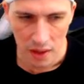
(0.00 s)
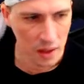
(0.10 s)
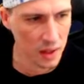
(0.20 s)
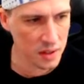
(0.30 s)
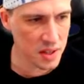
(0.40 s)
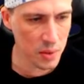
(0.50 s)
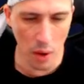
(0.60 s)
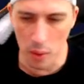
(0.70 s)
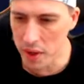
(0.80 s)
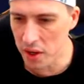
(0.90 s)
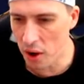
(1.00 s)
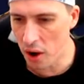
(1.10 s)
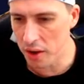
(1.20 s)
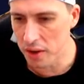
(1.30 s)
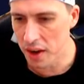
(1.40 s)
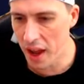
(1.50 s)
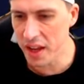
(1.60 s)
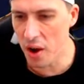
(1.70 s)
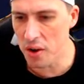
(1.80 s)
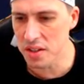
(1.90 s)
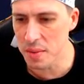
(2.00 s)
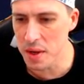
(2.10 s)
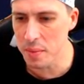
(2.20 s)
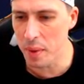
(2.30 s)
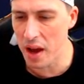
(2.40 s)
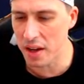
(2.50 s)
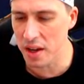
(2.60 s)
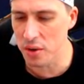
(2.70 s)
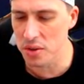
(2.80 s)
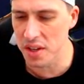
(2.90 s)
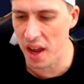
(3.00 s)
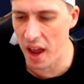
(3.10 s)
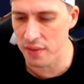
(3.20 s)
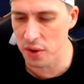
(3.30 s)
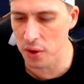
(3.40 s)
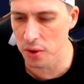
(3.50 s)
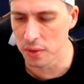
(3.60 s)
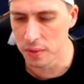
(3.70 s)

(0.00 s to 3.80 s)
Let's see what we got. How you going, Timmy Barker? Good to have you.